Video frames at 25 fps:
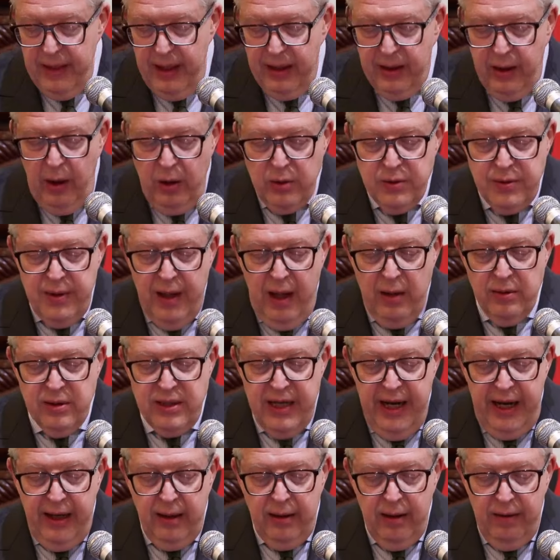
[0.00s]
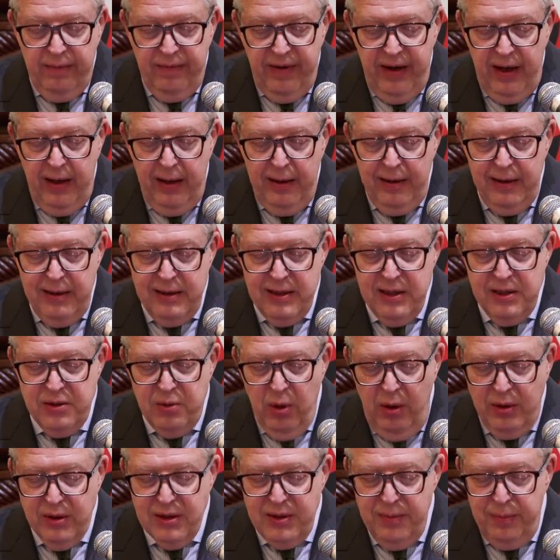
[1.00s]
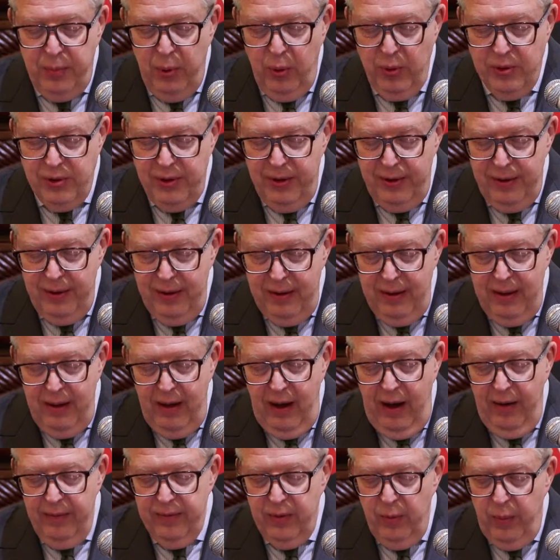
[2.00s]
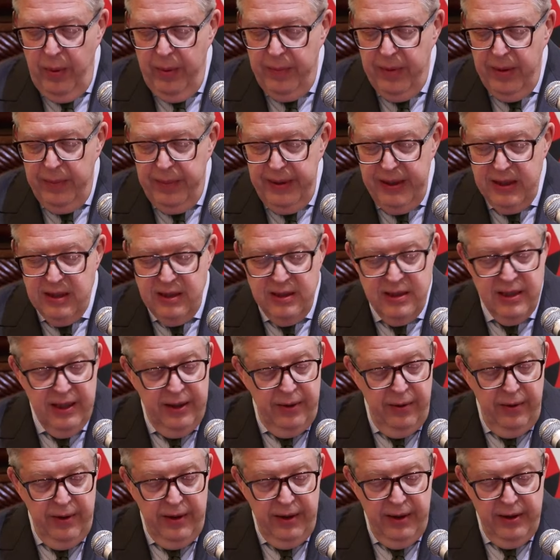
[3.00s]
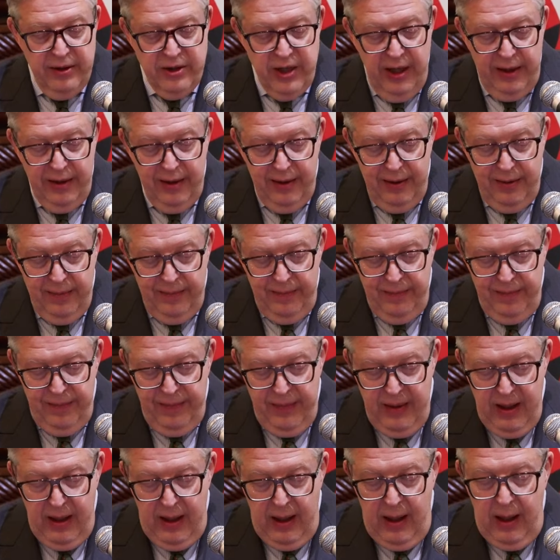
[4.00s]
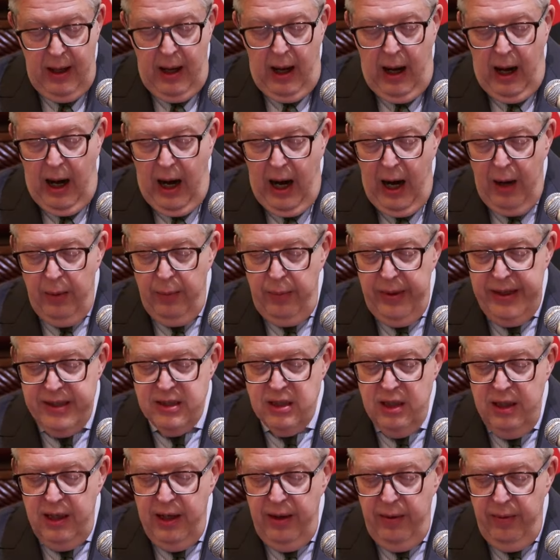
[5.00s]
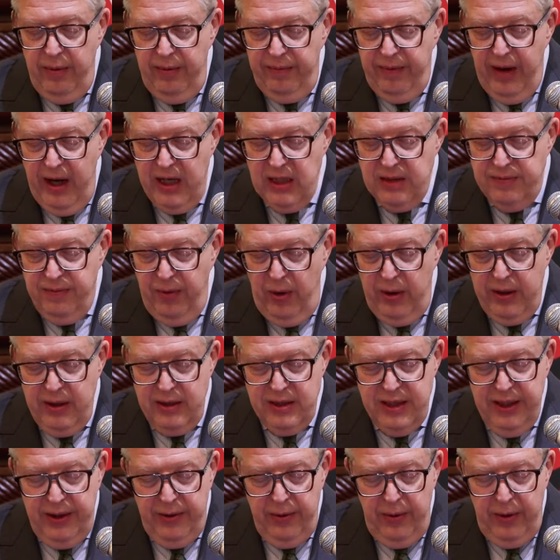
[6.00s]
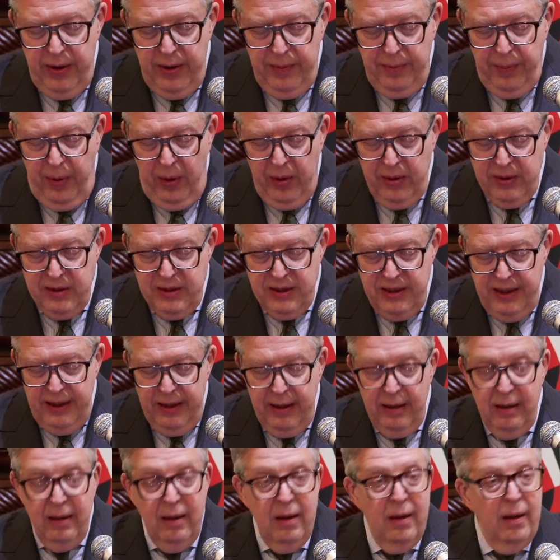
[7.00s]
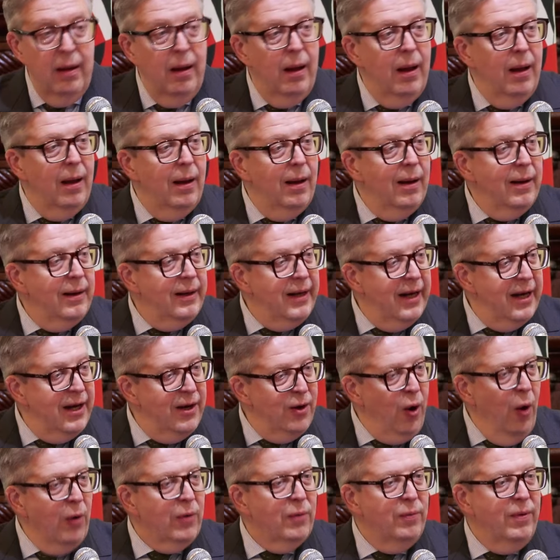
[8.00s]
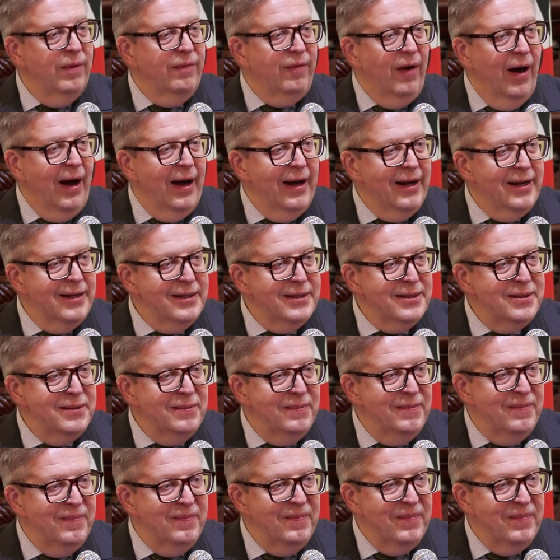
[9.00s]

It goes without saying that Finland is a strong supporter of the Women, Peace and Security agenda. Our recently revised foreign and security policy did not revise